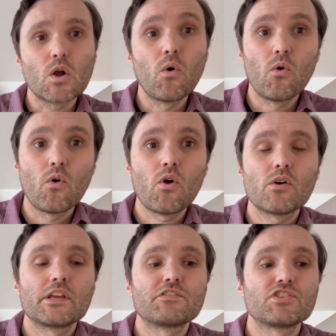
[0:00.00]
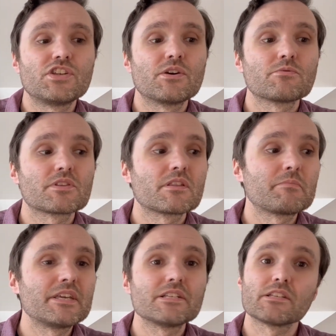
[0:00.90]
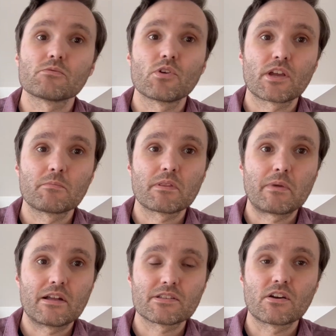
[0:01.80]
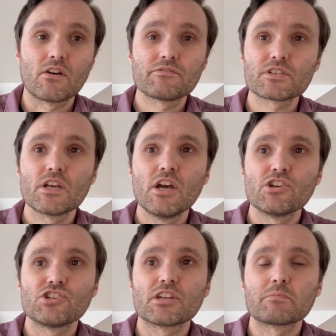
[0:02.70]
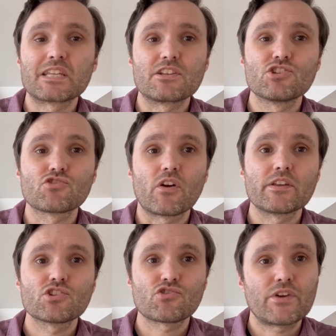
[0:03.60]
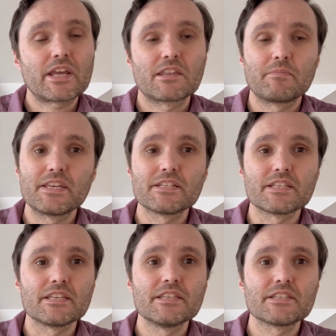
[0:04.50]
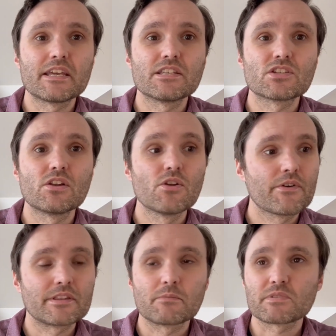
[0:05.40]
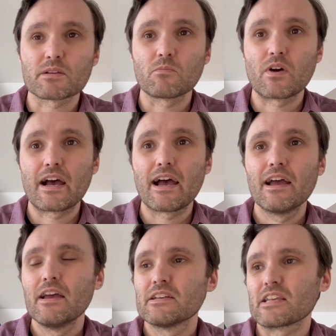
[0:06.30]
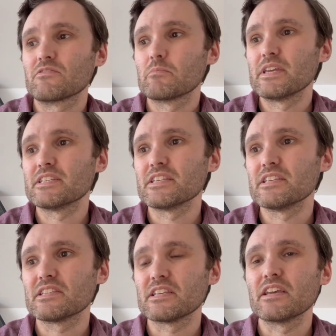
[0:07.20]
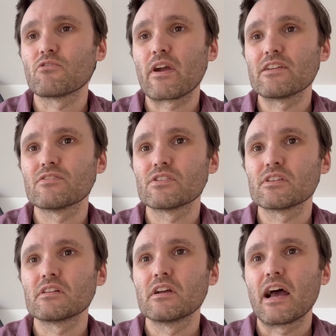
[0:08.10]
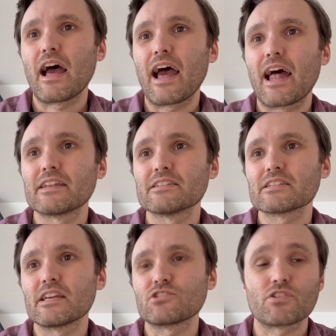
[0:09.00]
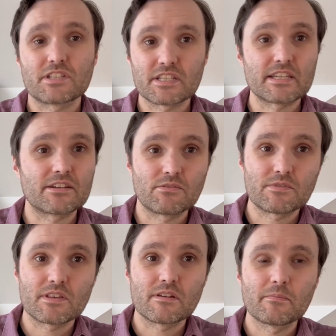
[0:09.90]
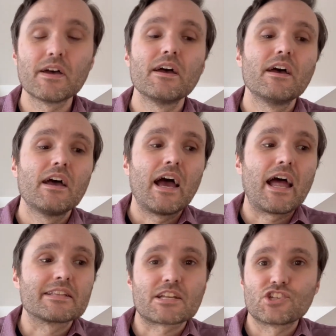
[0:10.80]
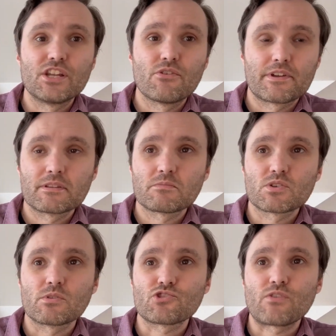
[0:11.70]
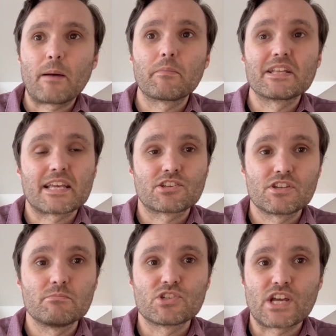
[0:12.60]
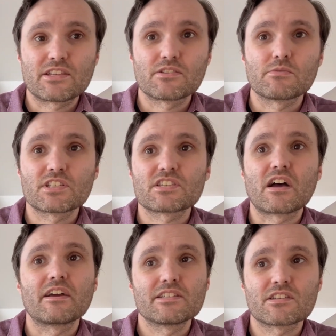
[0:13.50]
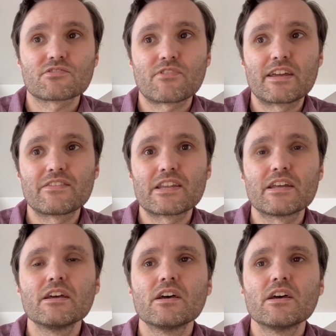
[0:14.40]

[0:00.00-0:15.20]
Or if she knows that the PCs are working with the Martikovs, she could potentially try and trick the PCs into luring them somewhere. Say if the PCs see a raven and it tries to signal to them and it's actually luring them to a trap, but it's actually Majesto disguised as a raven.